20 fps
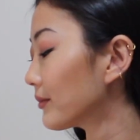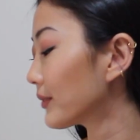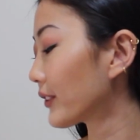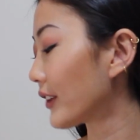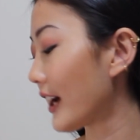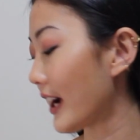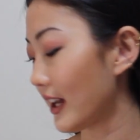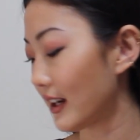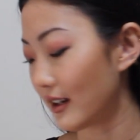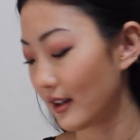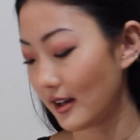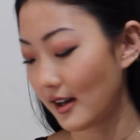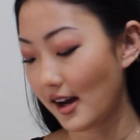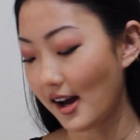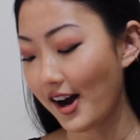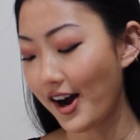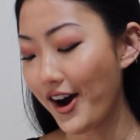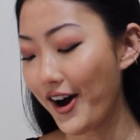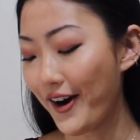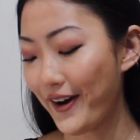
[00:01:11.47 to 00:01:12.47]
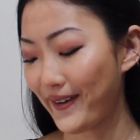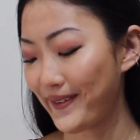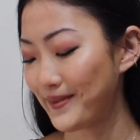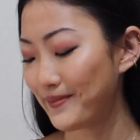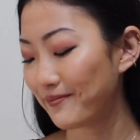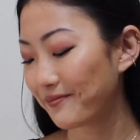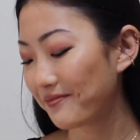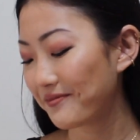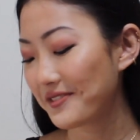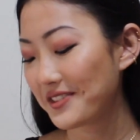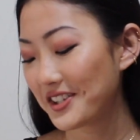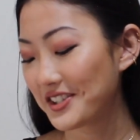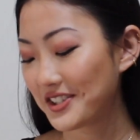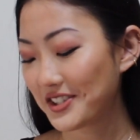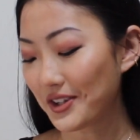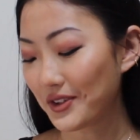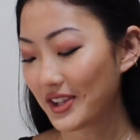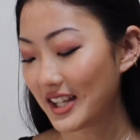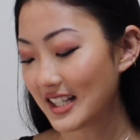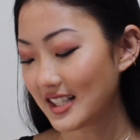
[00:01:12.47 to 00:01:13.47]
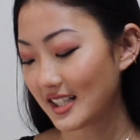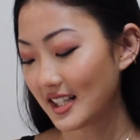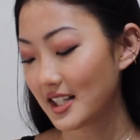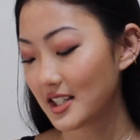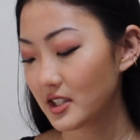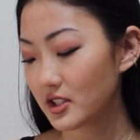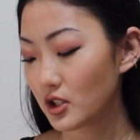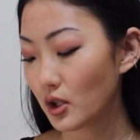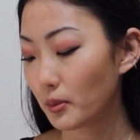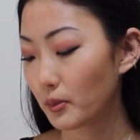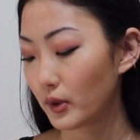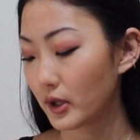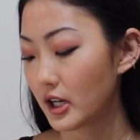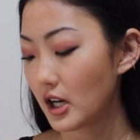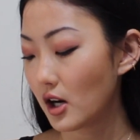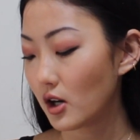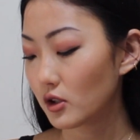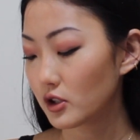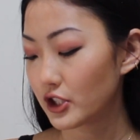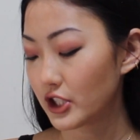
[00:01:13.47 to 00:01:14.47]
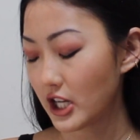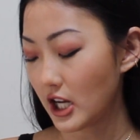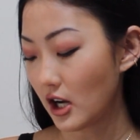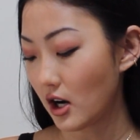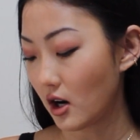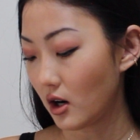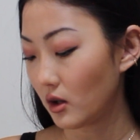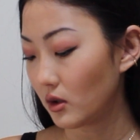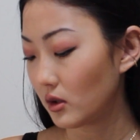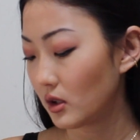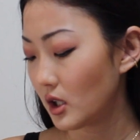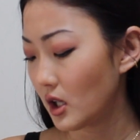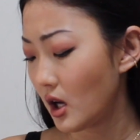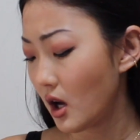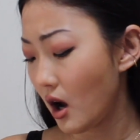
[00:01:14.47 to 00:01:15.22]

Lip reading: Great. So this is the Briogeo.